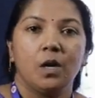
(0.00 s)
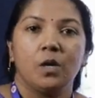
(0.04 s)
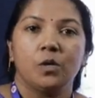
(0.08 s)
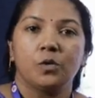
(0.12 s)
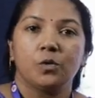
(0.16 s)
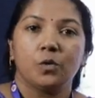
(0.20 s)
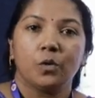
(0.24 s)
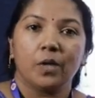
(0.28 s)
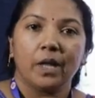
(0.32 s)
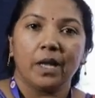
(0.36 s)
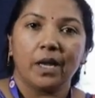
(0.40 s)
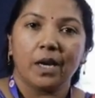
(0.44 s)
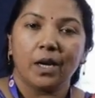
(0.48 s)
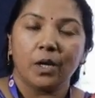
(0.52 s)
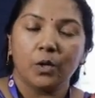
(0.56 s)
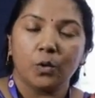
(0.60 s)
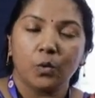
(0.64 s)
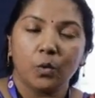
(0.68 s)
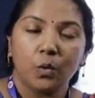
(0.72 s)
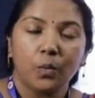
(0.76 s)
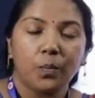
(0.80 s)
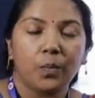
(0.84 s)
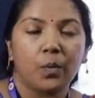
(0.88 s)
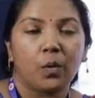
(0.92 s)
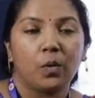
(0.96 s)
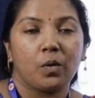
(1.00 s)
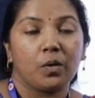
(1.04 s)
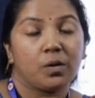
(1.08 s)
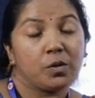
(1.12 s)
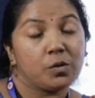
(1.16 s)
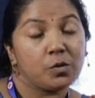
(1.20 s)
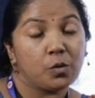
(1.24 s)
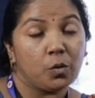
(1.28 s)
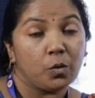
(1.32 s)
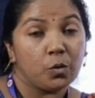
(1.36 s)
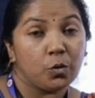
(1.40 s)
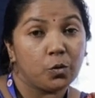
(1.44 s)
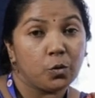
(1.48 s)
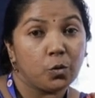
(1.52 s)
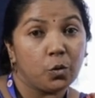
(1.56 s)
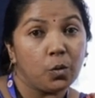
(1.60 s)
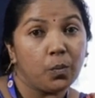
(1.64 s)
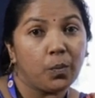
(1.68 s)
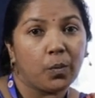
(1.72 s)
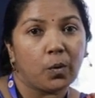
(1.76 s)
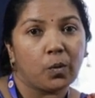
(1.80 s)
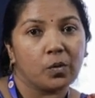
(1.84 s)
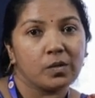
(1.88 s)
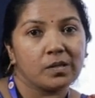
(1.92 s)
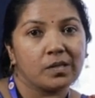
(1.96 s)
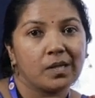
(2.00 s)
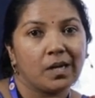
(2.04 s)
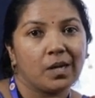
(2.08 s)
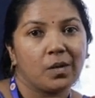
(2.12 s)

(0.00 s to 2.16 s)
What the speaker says: So there are two processes